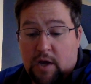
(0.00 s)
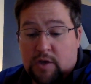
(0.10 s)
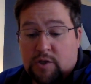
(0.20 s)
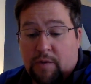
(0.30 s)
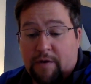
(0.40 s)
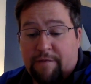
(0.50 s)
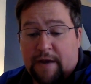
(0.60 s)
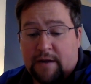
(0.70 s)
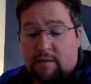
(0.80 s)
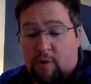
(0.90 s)
So in
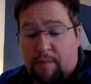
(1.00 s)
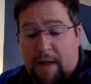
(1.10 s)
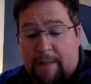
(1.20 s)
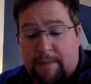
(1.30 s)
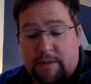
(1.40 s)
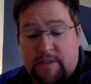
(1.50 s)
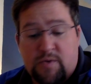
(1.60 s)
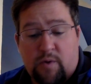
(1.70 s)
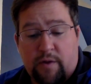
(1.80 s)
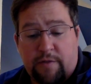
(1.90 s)
effect, the more populous
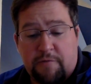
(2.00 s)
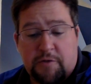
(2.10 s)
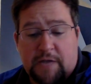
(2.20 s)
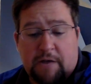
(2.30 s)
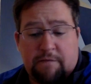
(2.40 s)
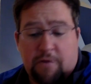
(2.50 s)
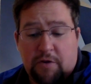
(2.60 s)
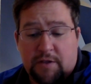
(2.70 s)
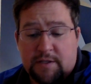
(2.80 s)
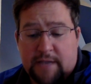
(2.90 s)
North just
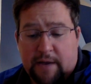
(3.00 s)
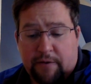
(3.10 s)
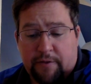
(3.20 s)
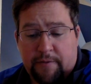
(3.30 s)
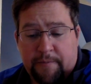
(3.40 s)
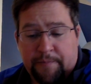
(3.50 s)
outvoted the South.